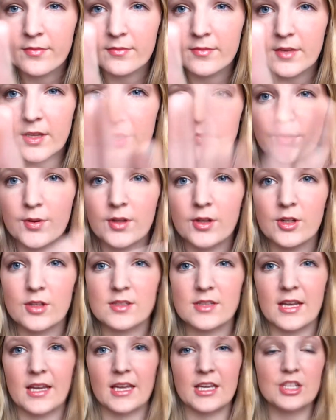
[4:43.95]
that's what it
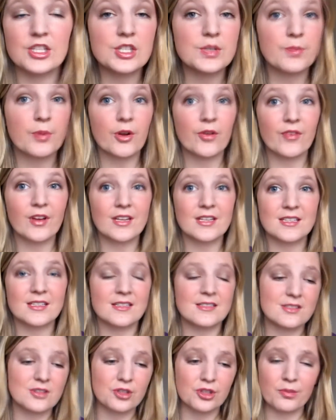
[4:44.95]
looks like. It's just perfect, it
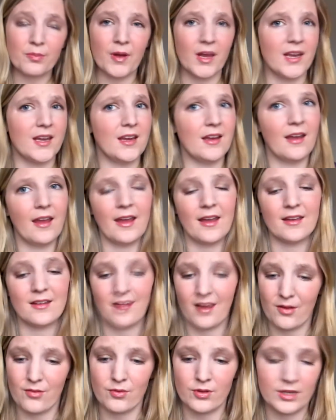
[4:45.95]
doesn't look money, and
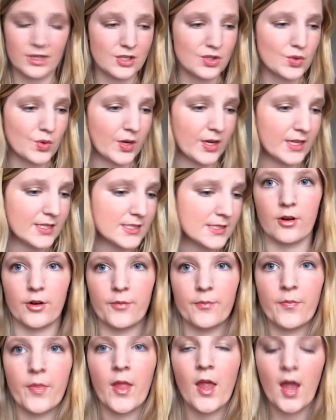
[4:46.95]
I really enjoy it.
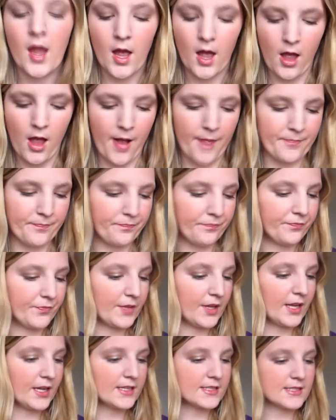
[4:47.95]
Um,
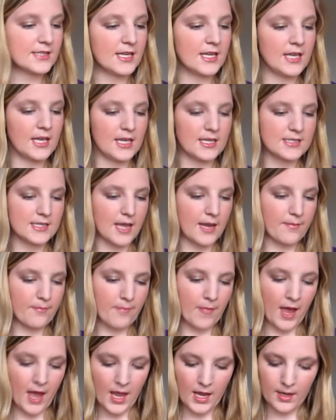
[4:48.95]
next thing is a
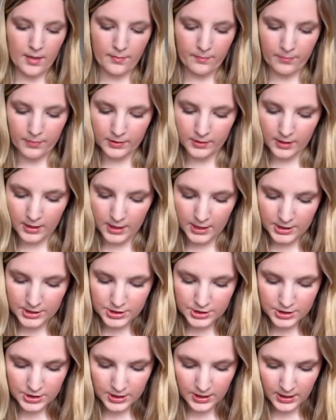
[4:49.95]
MAC
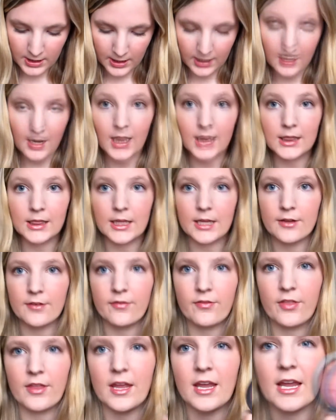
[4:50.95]
blush in
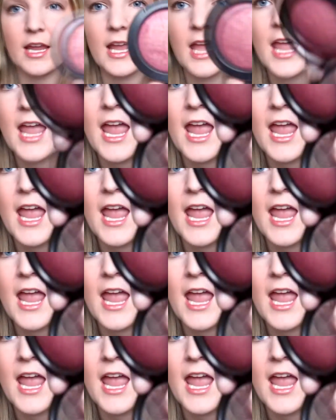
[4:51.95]
Love Thing,